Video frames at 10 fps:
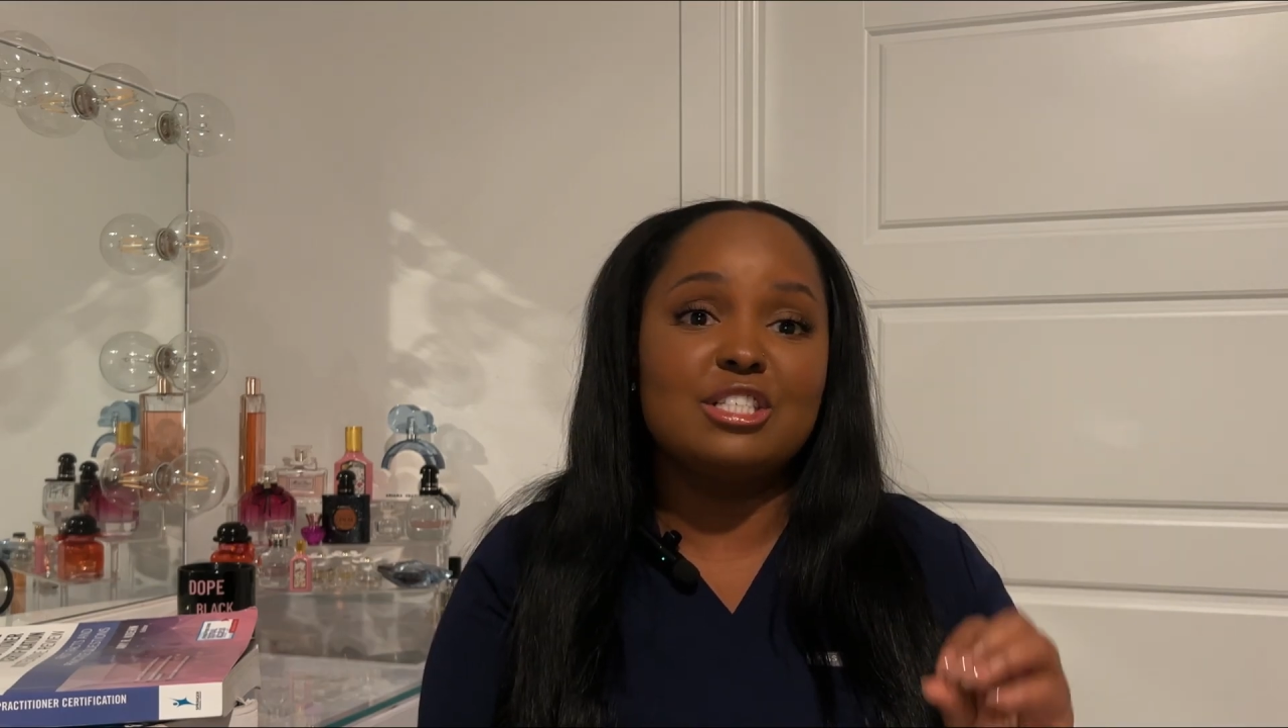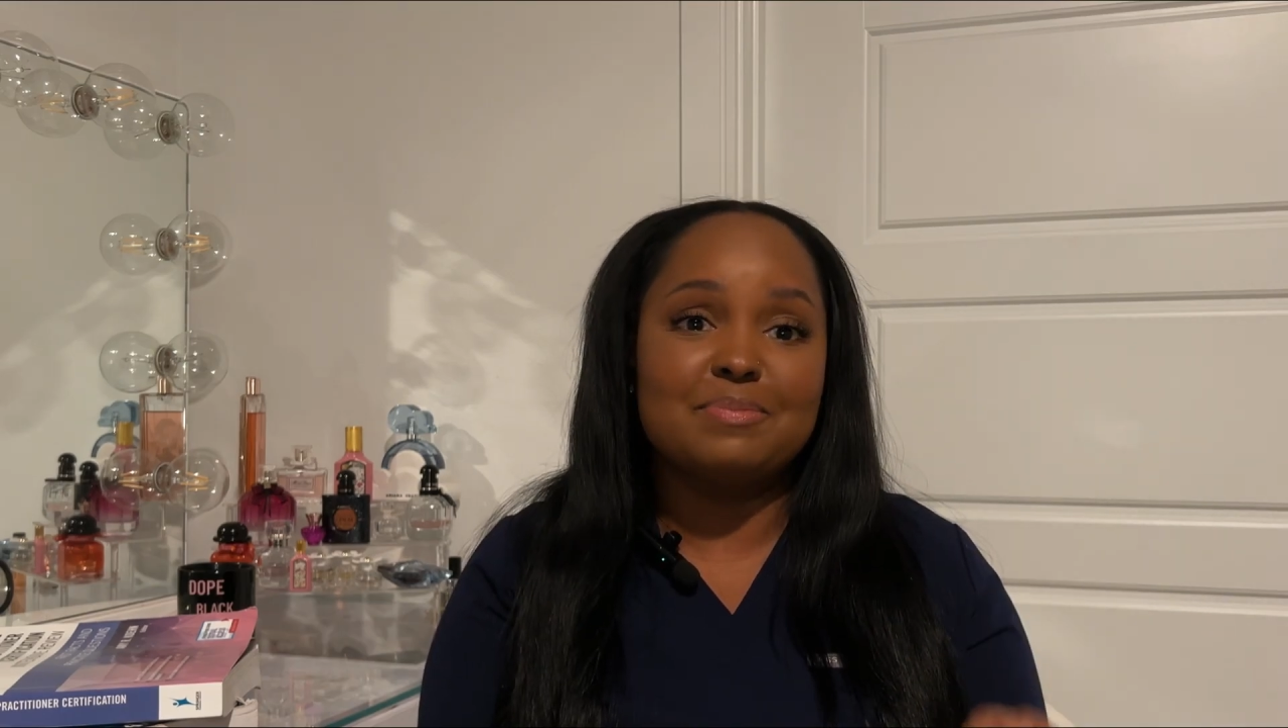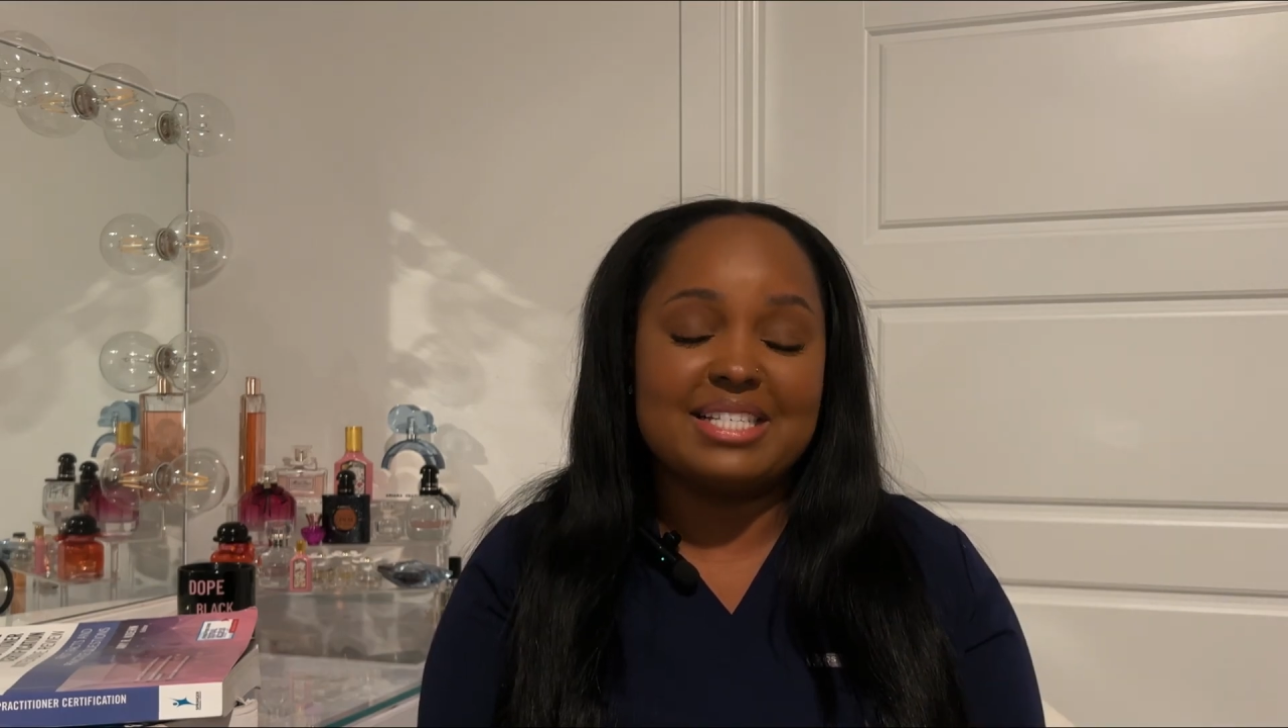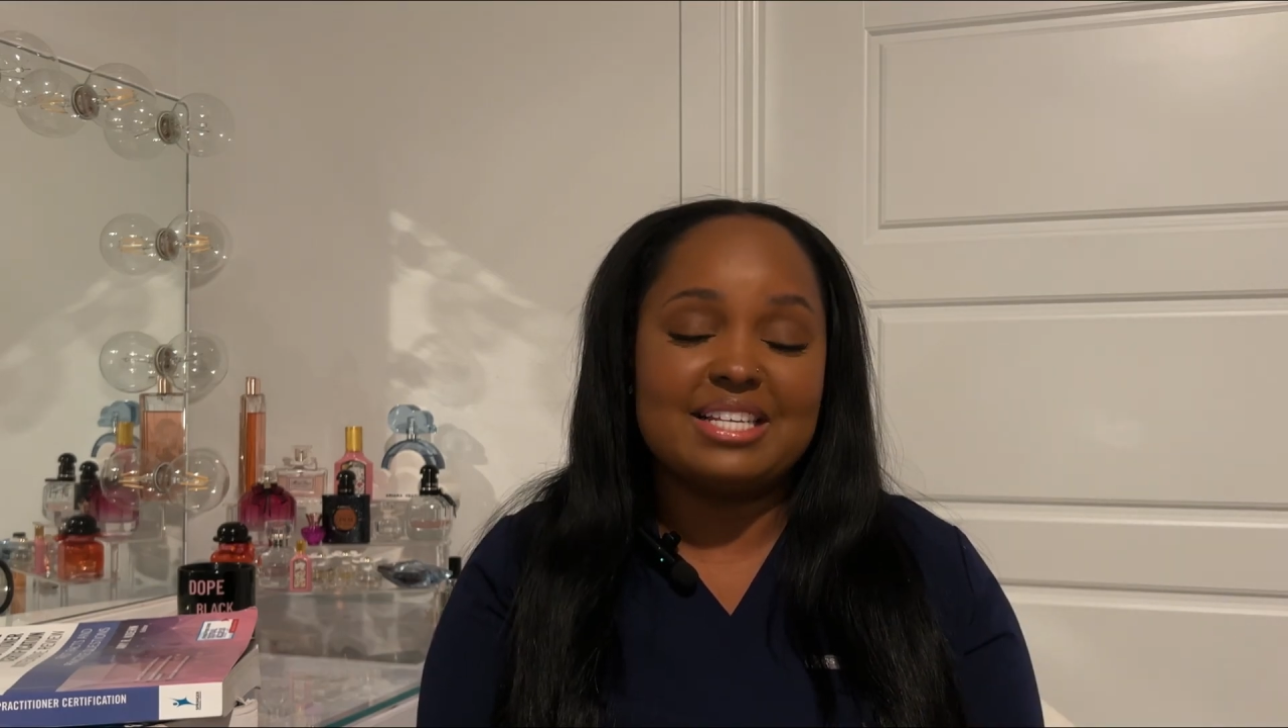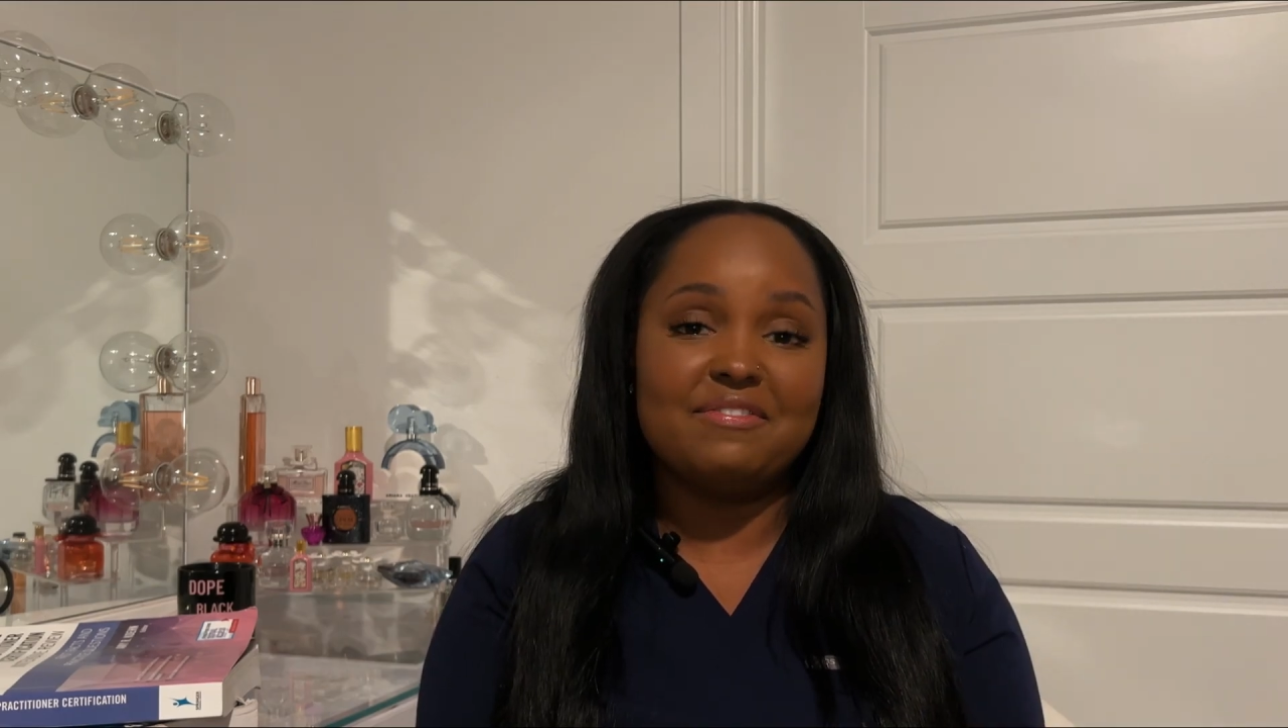
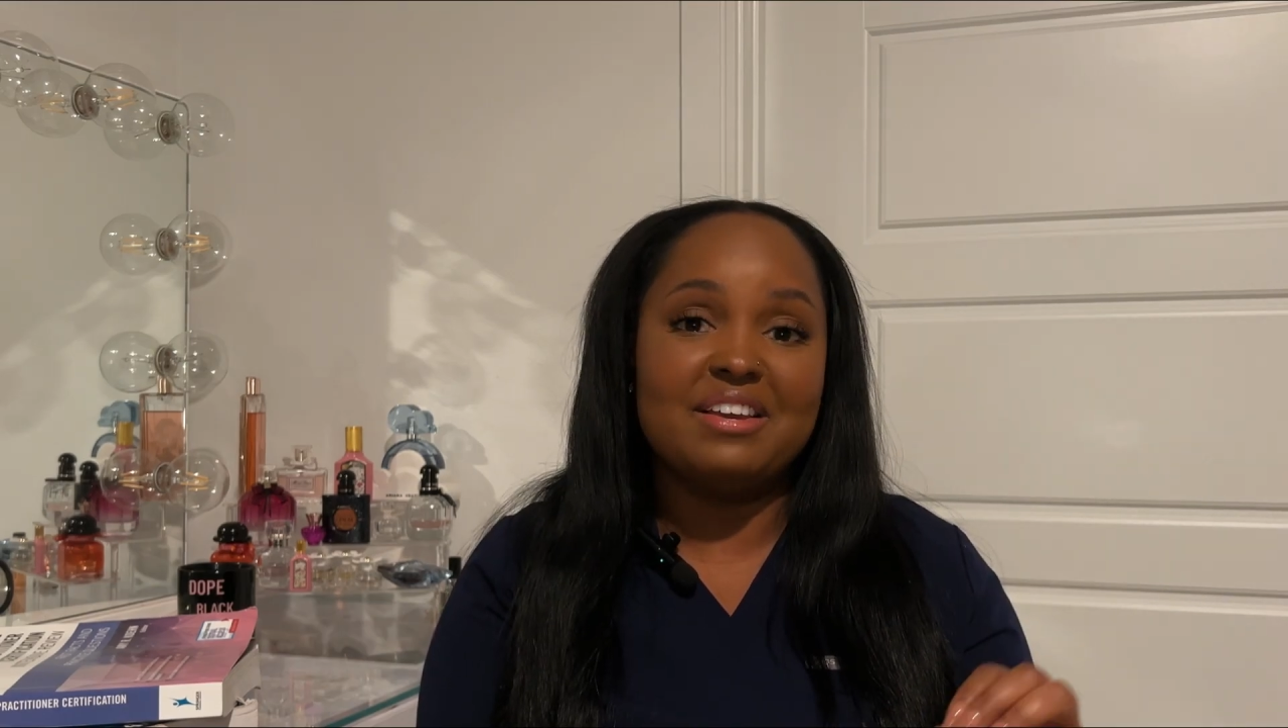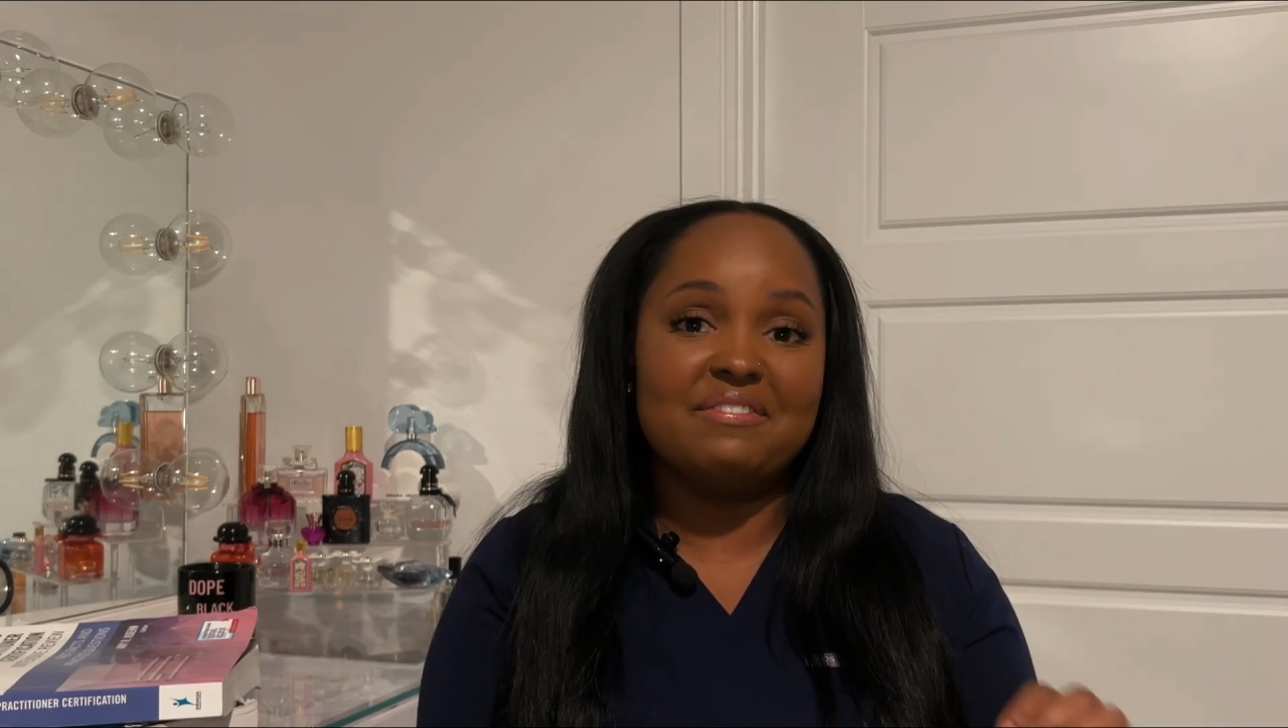specific